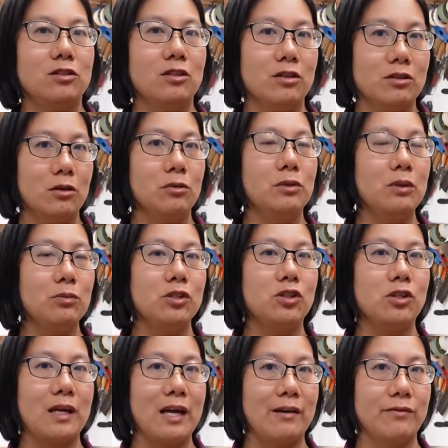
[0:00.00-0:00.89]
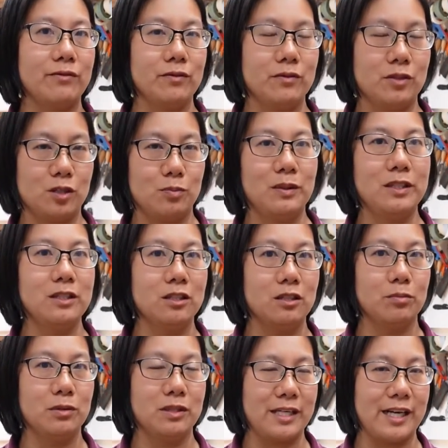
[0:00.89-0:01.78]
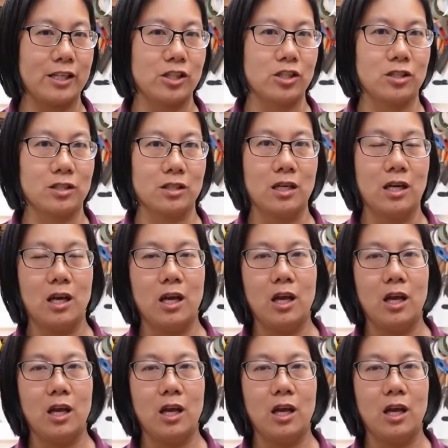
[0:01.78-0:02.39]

not only would you have splinter protection